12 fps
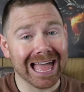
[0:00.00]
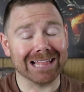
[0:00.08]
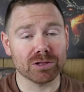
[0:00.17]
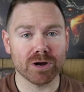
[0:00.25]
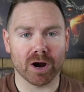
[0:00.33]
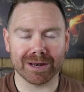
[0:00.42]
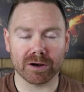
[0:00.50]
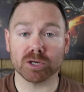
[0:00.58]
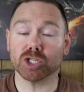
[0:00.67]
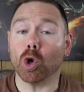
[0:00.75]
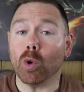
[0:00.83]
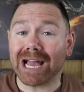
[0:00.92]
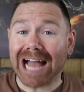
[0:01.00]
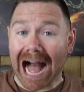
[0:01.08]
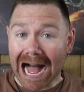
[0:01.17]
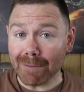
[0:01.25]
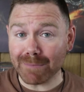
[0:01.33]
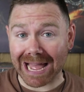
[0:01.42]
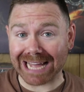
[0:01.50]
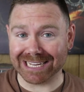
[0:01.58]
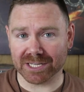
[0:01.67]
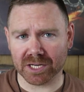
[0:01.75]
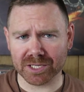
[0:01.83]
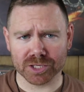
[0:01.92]
Hey, Luke Hart here. So combat
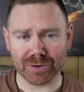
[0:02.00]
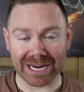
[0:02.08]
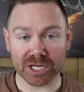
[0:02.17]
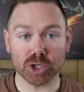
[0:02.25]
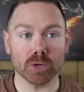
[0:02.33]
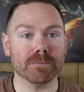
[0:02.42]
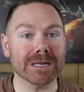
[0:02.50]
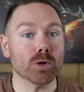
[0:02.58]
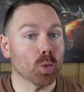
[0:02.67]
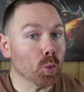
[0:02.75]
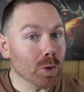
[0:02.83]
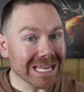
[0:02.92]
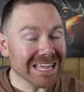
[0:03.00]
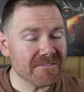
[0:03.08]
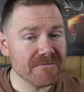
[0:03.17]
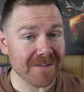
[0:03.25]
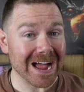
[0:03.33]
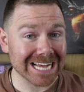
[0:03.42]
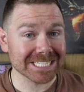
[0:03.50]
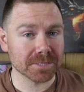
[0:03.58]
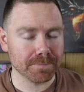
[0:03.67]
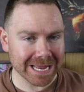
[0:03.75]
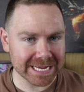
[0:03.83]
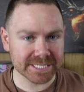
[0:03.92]
in Dungeons & Dragons should be really
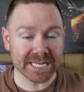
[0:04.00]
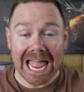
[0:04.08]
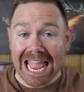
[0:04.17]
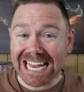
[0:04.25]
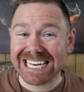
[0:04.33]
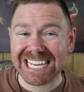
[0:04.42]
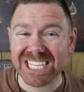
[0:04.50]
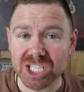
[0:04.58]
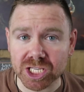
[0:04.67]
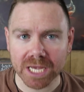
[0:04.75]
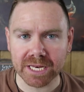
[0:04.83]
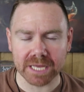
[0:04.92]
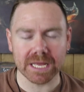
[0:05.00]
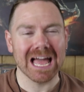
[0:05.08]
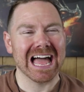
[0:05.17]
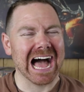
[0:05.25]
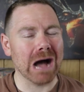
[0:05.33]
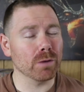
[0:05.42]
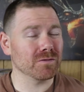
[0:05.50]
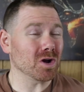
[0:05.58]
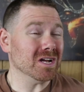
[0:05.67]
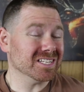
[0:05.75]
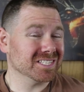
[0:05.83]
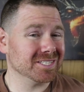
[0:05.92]
fast-paced and exciting.
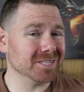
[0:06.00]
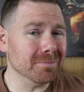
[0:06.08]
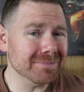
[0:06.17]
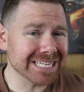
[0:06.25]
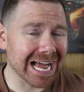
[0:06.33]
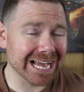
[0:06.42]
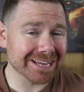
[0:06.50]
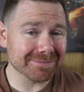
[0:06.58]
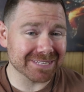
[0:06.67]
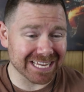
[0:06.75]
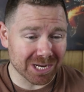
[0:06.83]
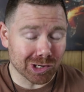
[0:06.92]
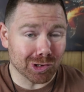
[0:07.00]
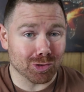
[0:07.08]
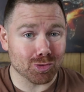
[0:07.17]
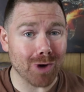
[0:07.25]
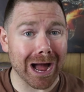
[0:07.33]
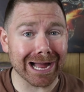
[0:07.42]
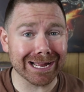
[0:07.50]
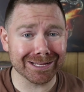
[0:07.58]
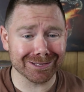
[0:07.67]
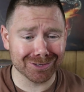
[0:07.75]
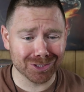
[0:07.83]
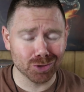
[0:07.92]
However, sometimes it
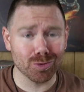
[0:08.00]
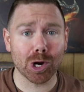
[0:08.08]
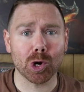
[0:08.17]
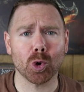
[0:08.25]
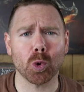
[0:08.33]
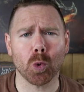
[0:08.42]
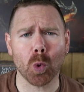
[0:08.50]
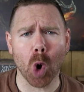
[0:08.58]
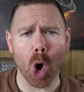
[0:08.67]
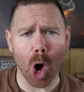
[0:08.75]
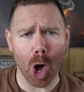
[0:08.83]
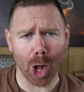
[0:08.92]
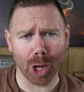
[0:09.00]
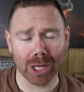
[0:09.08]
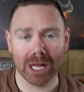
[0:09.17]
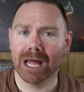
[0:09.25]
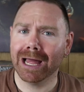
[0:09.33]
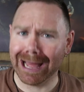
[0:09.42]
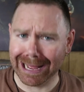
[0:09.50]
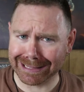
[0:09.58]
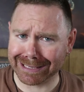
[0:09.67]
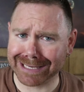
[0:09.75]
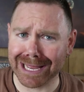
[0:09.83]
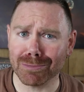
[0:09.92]
grinds to a crawl
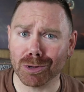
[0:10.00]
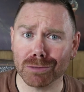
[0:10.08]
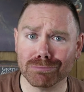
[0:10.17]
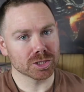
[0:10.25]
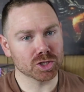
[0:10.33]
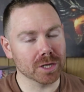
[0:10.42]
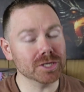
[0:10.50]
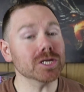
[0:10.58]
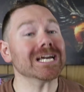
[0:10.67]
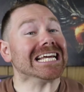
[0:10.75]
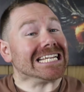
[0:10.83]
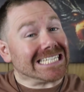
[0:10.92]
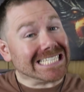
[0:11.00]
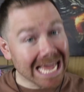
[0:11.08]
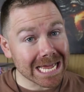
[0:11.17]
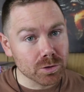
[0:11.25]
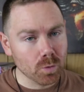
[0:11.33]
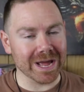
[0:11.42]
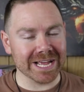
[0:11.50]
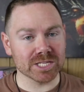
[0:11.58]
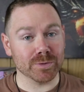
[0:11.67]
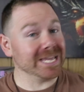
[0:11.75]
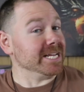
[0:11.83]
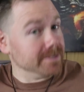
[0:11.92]
at the table. So let's look at 10
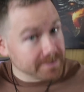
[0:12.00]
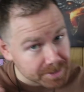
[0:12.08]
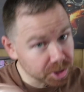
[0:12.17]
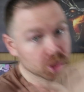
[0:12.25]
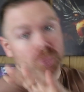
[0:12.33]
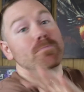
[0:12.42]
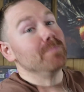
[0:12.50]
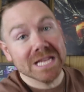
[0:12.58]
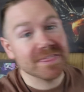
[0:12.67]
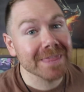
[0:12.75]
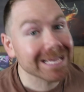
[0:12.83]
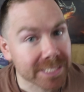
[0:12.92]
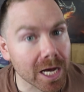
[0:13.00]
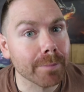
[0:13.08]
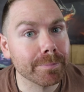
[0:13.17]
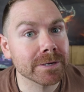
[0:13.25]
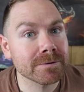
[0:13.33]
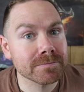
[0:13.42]
ways we can speed things up.